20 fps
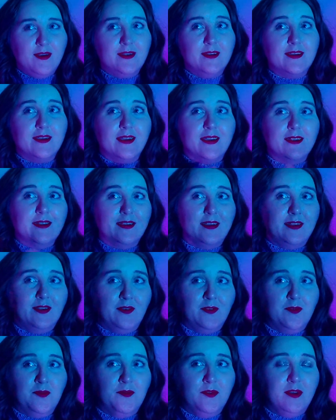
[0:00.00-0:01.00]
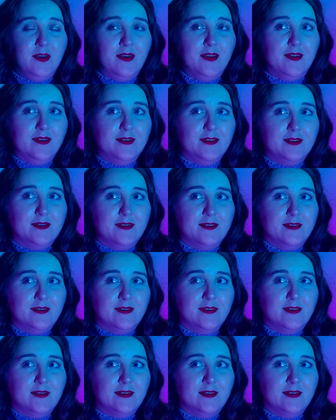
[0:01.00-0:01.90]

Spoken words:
And again, I know that